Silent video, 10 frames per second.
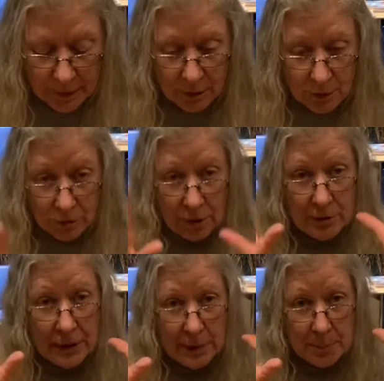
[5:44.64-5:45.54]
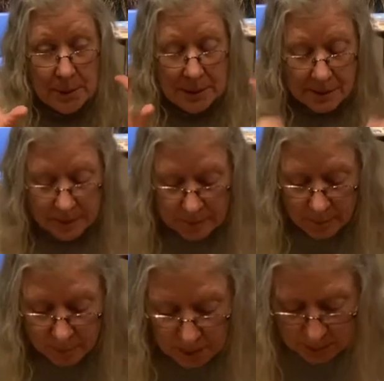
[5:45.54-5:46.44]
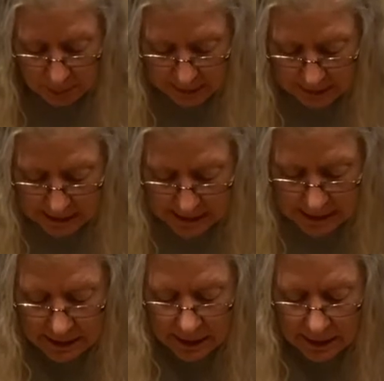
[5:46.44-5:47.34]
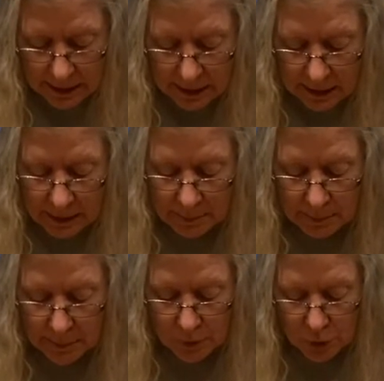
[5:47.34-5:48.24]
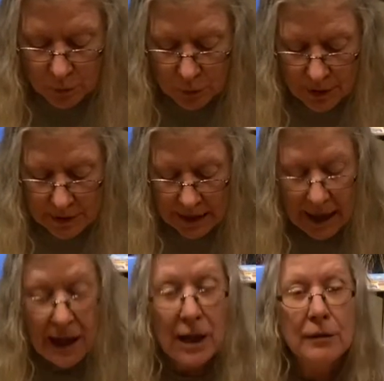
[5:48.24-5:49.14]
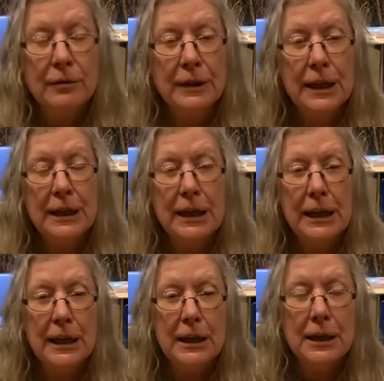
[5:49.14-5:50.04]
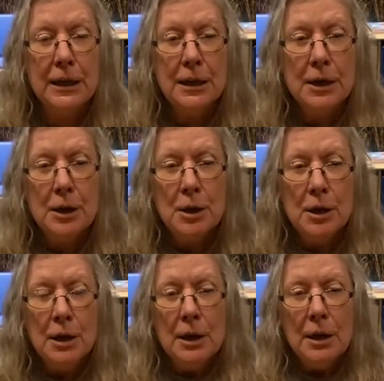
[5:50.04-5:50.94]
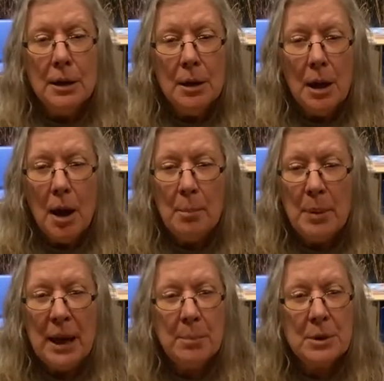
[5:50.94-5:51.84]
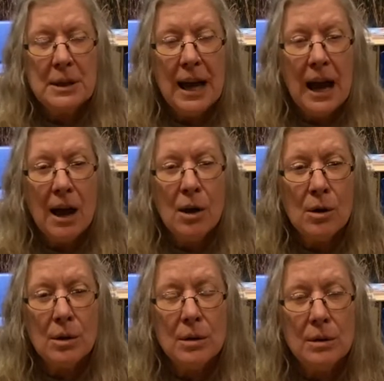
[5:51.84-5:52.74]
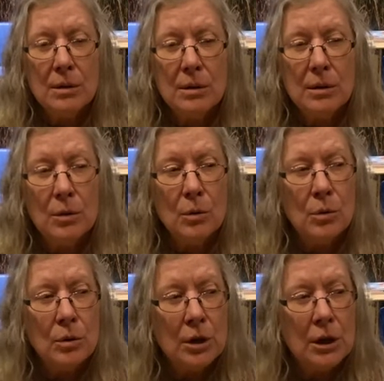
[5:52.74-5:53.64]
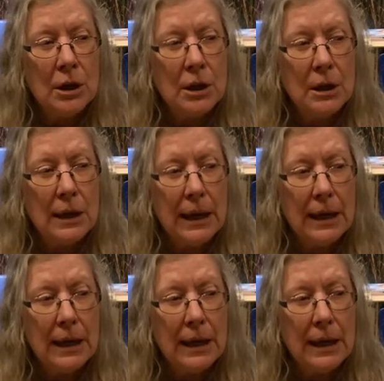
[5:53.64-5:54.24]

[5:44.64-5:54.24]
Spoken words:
grown-ups, big buddies, you want to have like a paper towel or